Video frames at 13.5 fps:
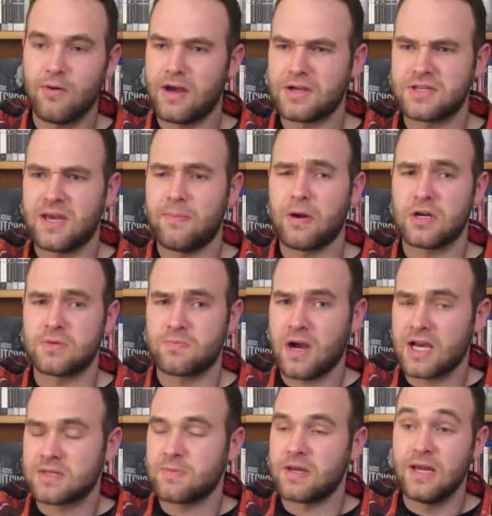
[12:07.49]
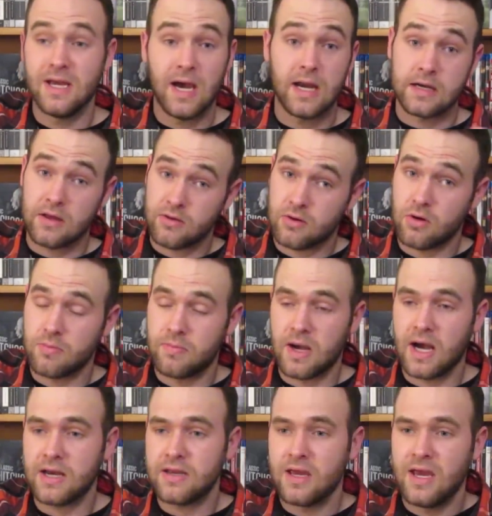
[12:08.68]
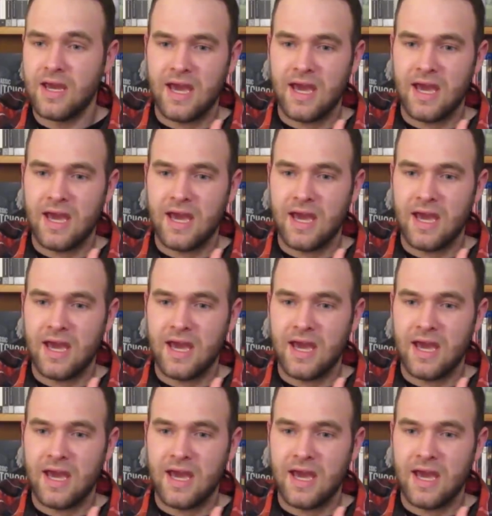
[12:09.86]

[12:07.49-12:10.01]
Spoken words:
We also have Pierce Brosnan, another old Bond,